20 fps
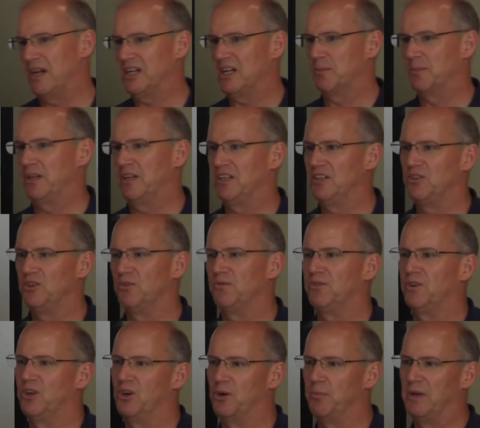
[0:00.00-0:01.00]
my company can do
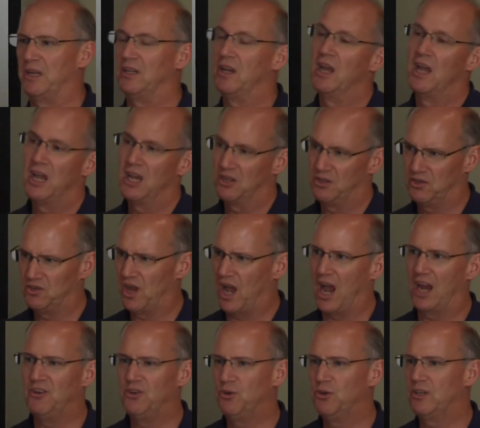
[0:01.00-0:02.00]
for you. I mean,
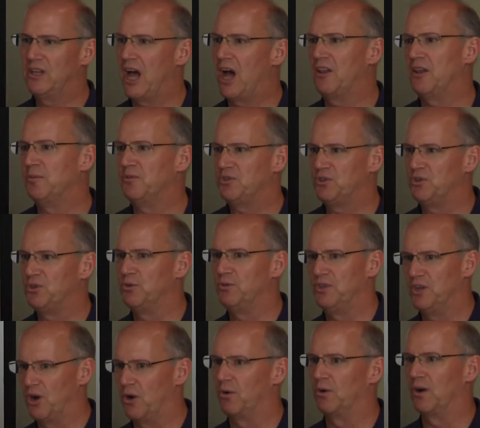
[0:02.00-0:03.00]
I do allow them to,
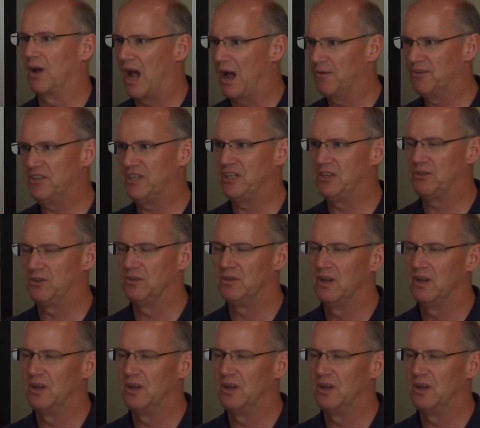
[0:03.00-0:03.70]
you know, obviously